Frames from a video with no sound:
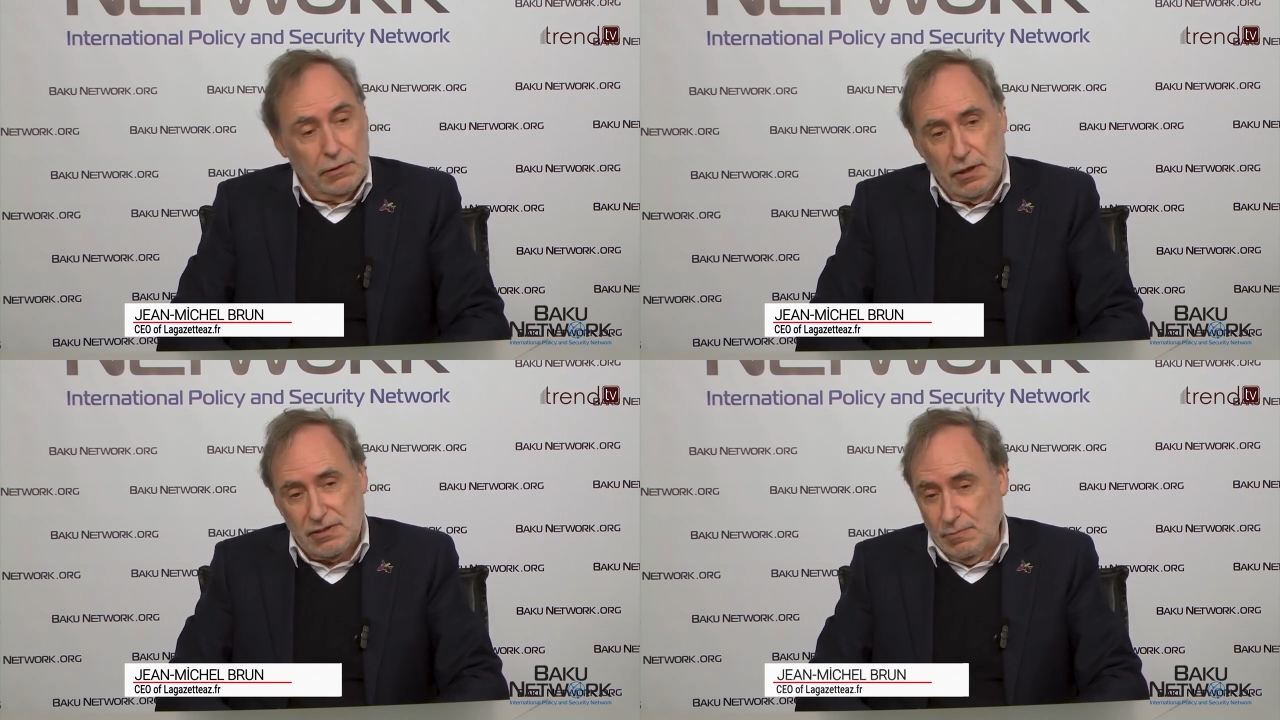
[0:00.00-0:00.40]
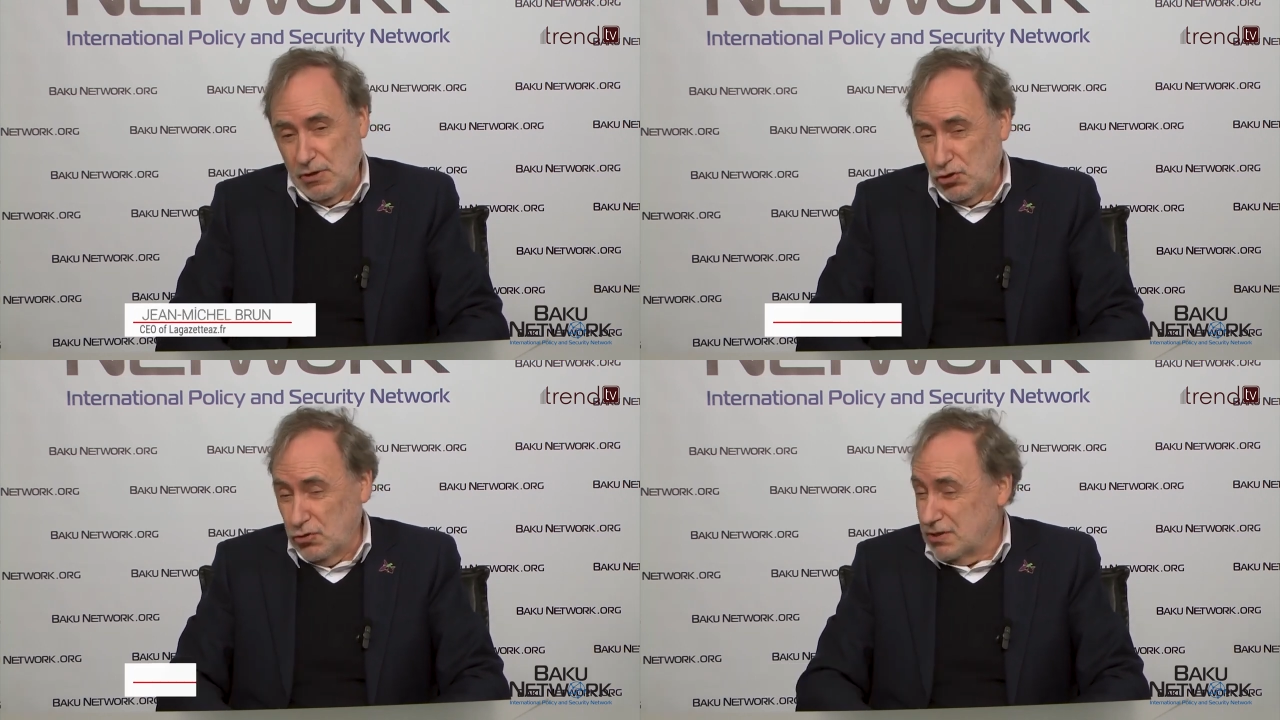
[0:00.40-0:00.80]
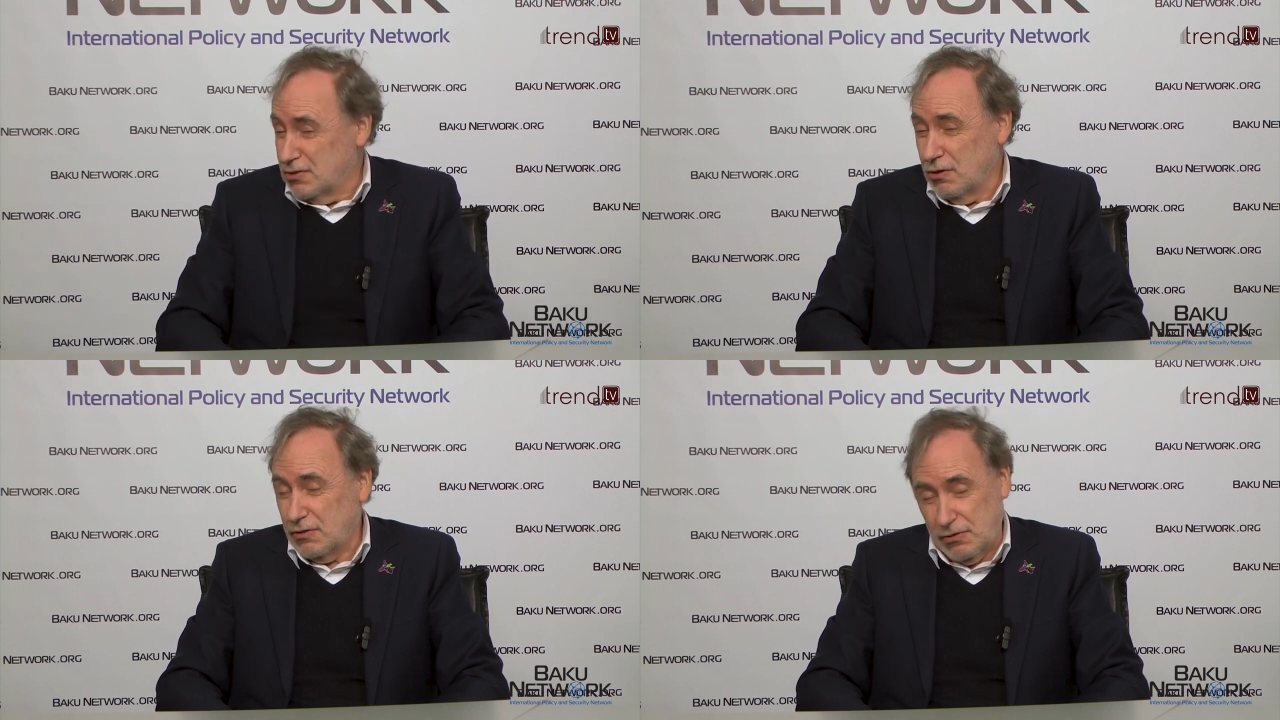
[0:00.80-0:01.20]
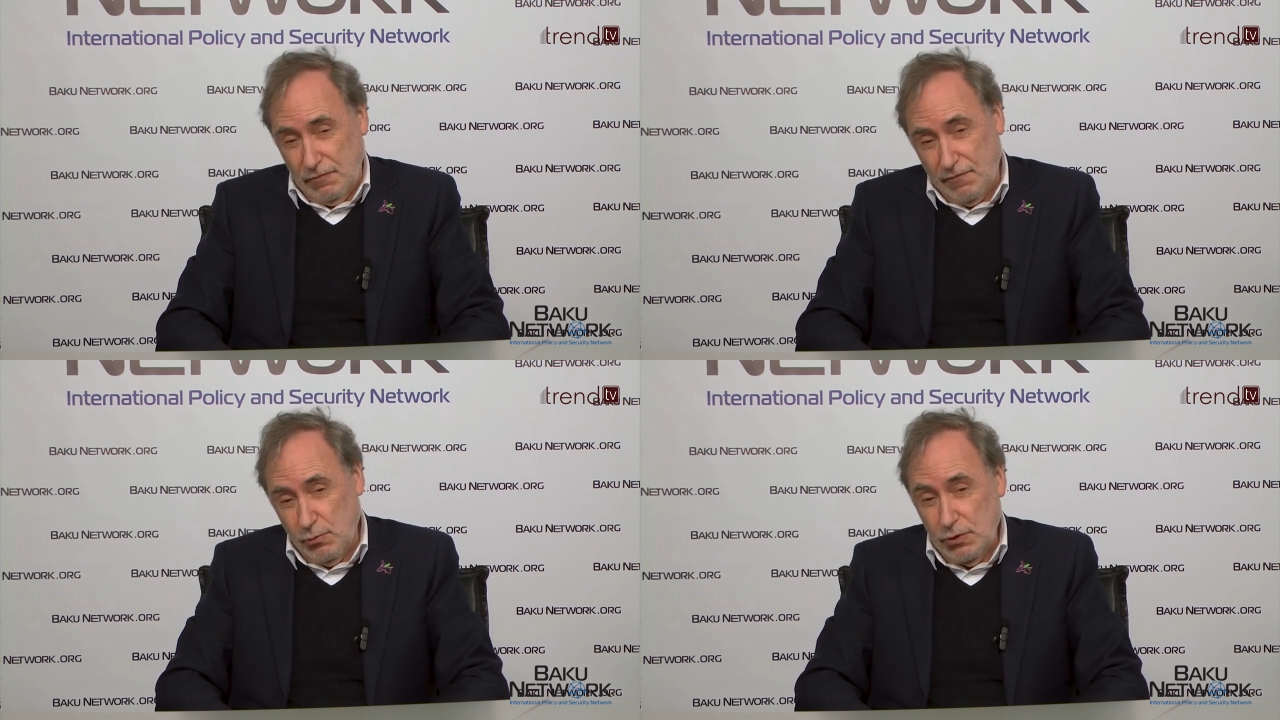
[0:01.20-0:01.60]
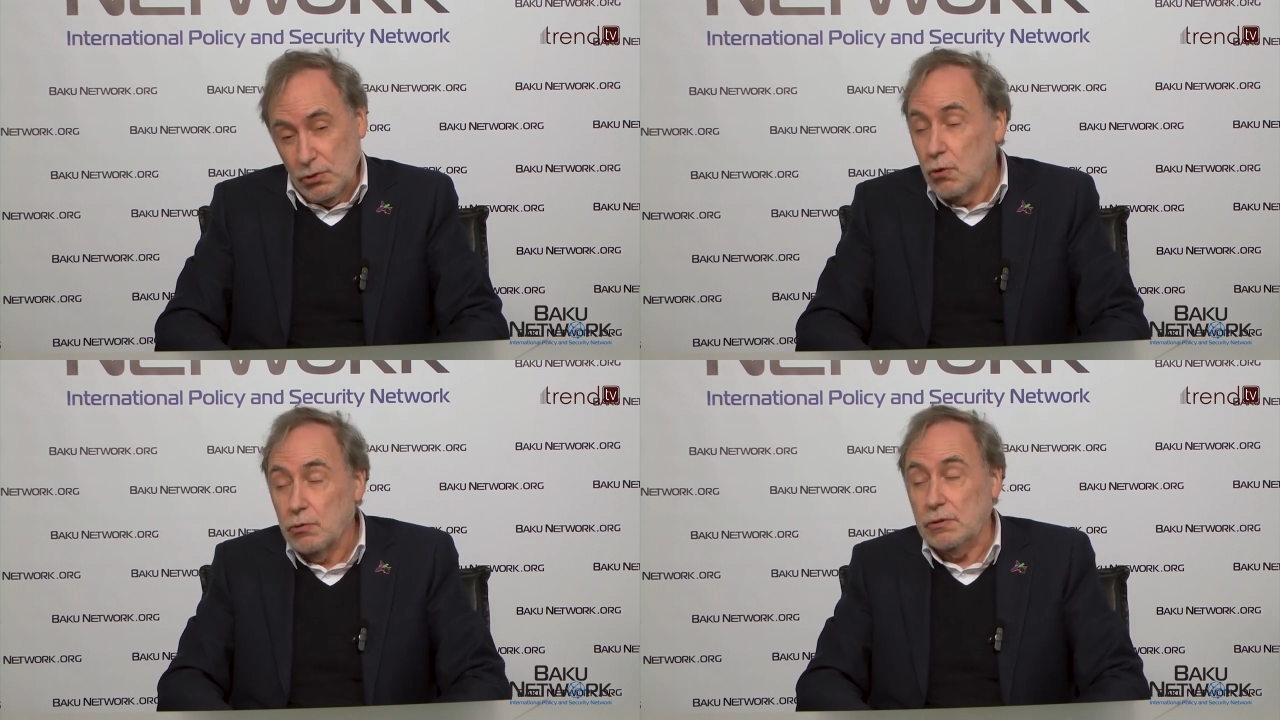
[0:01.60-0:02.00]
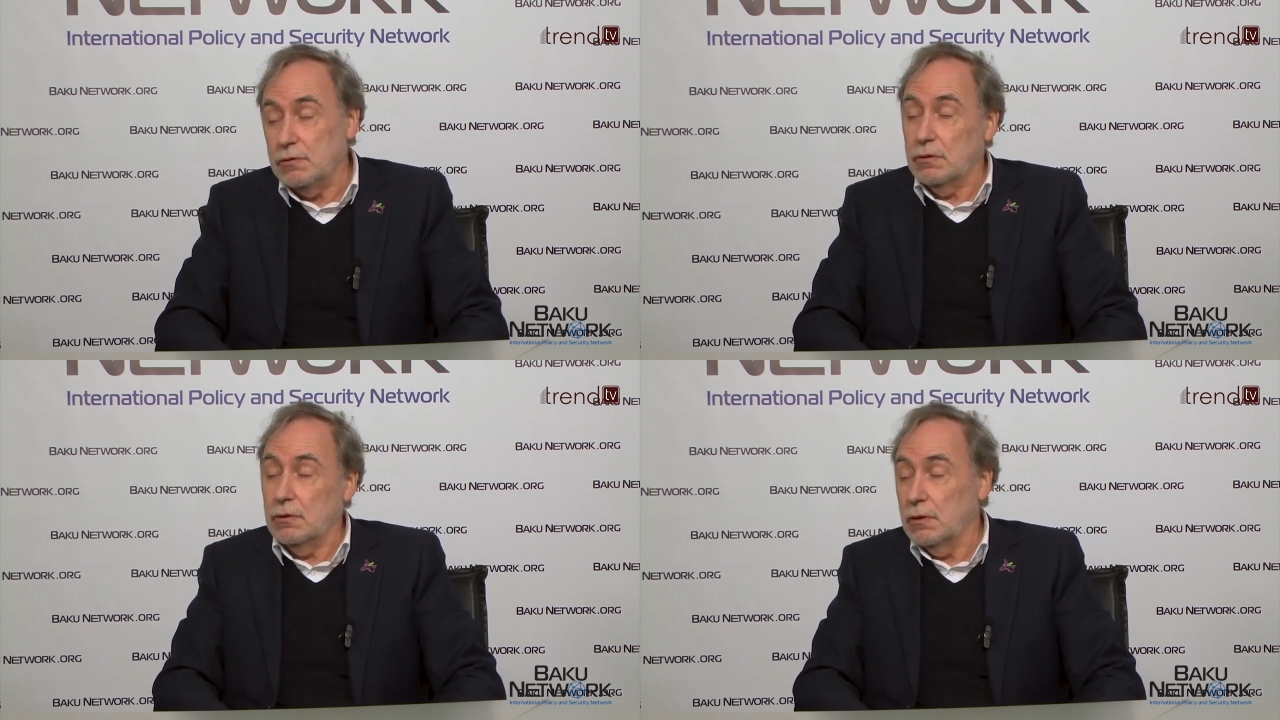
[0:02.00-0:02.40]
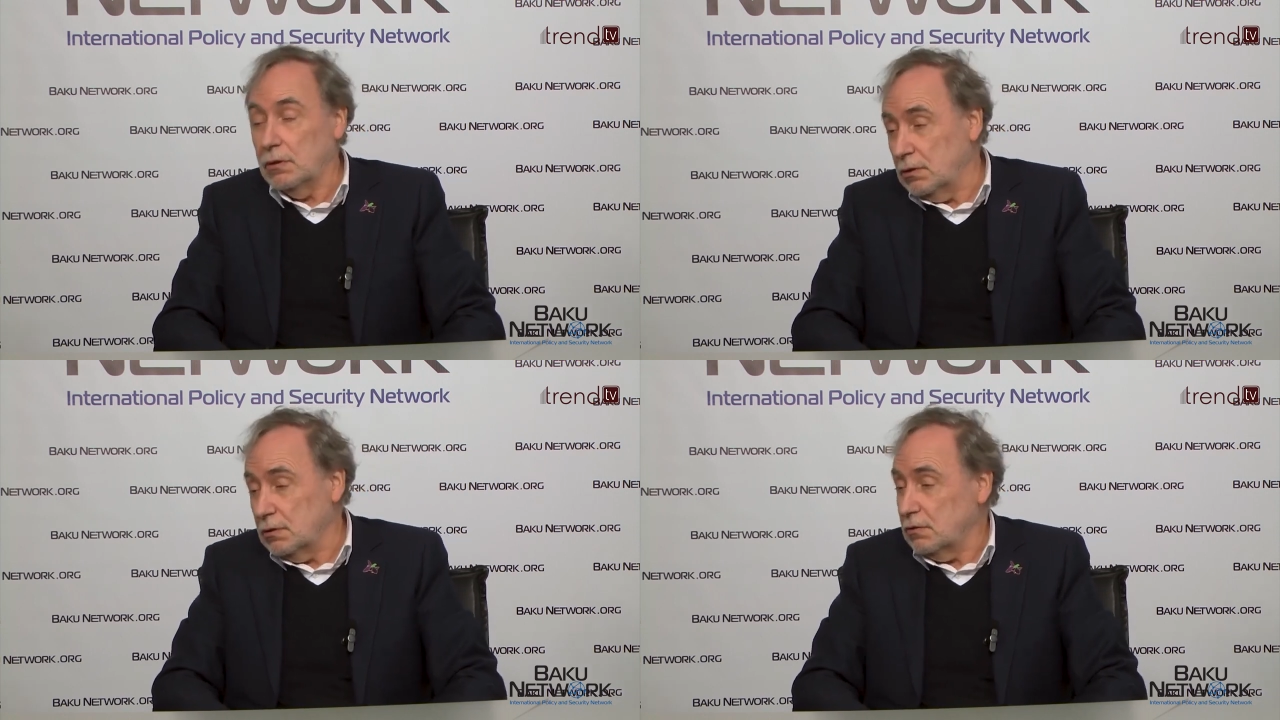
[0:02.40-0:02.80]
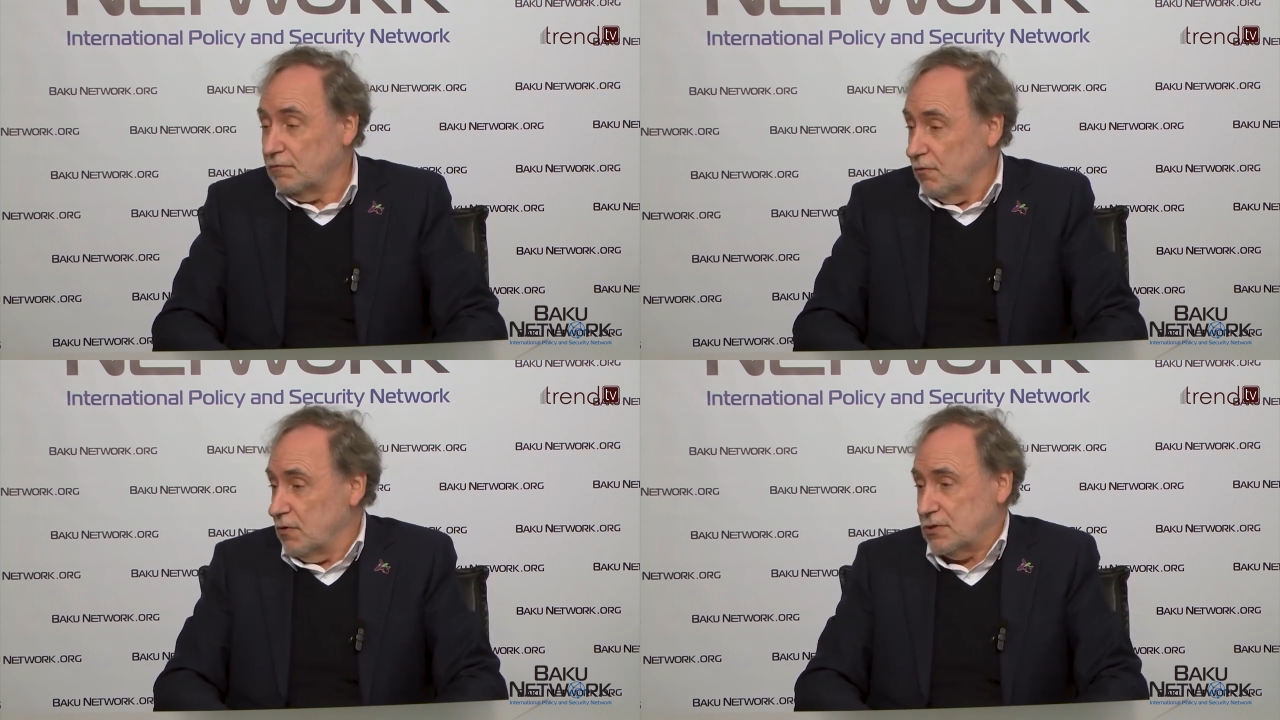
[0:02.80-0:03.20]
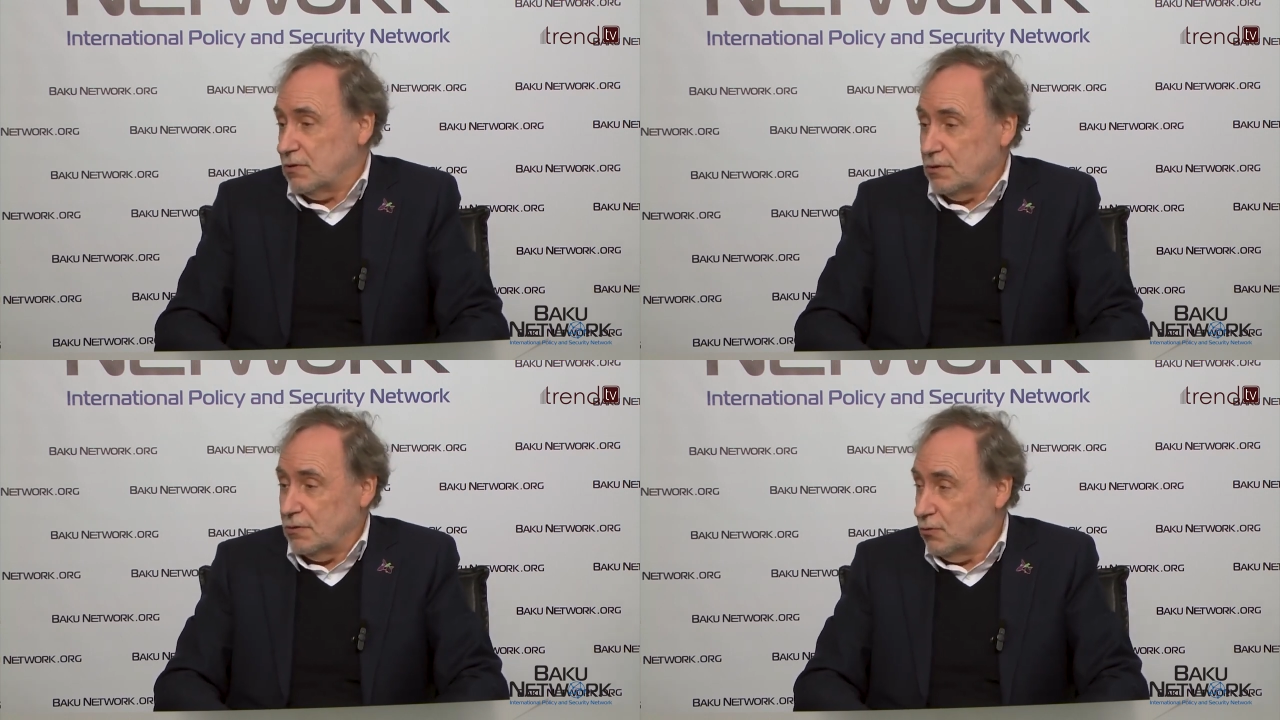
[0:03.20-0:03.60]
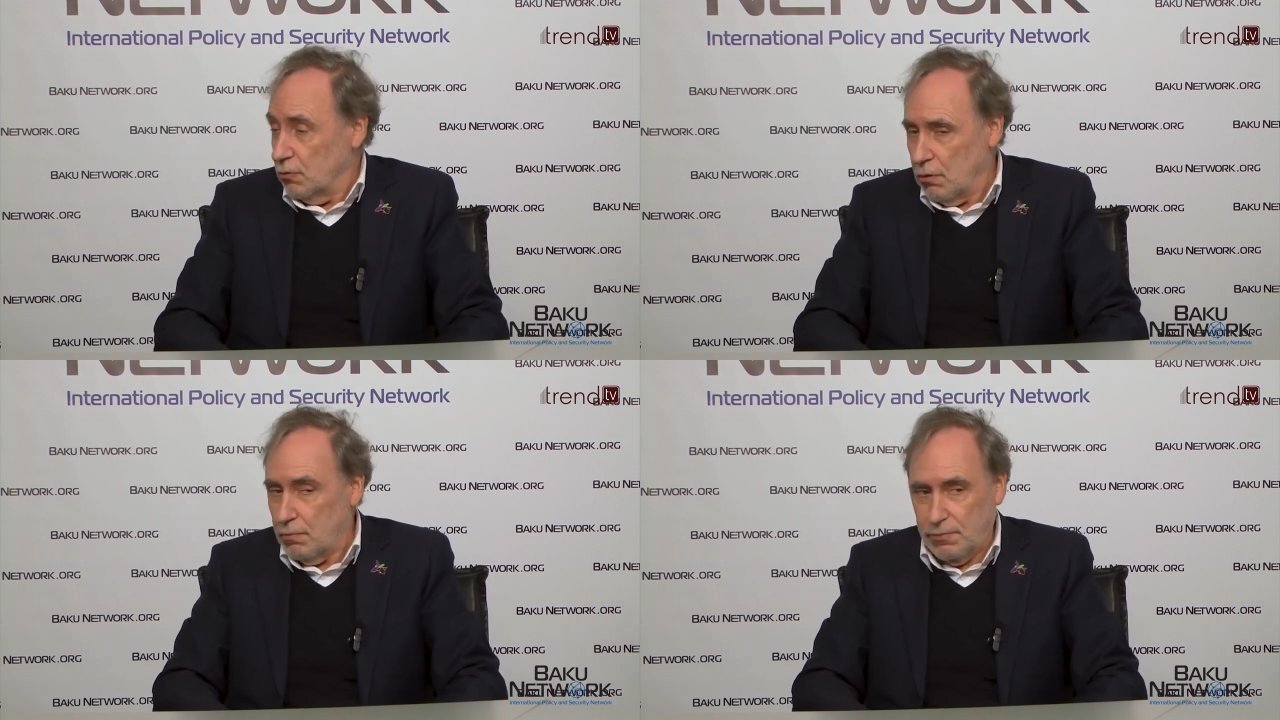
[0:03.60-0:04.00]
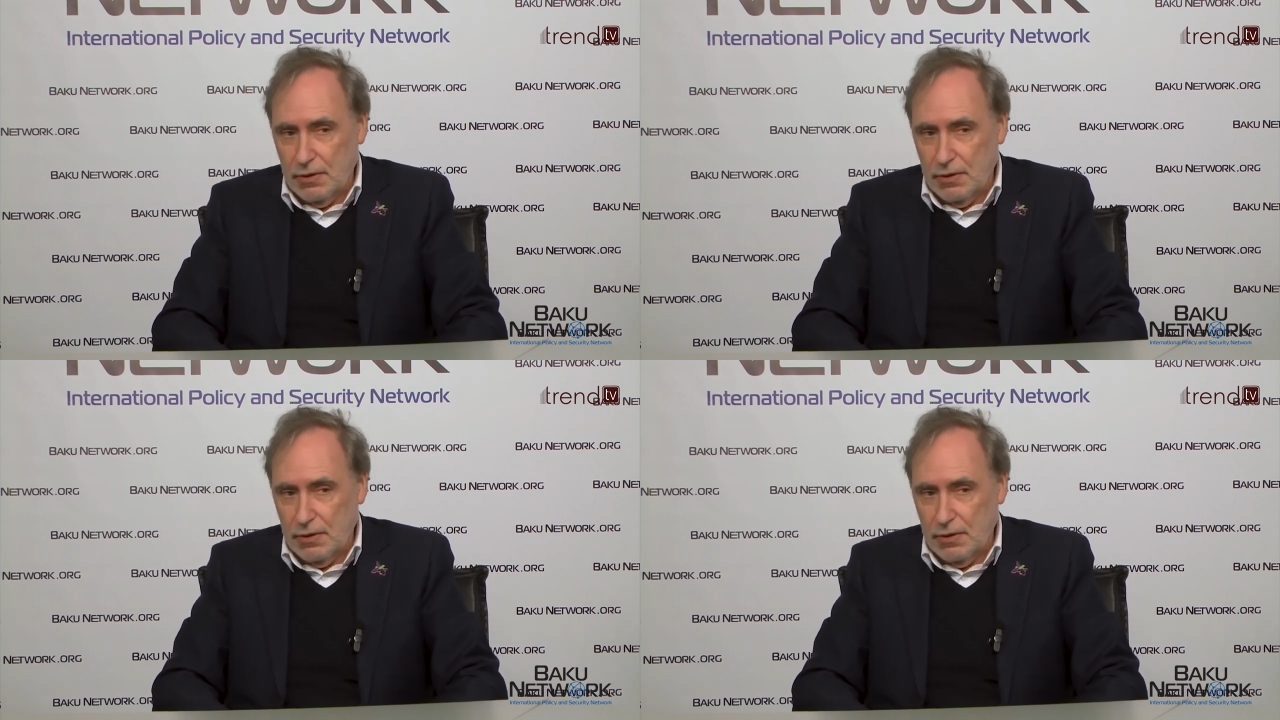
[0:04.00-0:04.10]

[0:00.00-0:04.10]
Azerbaijan is not very known in France and in Europe.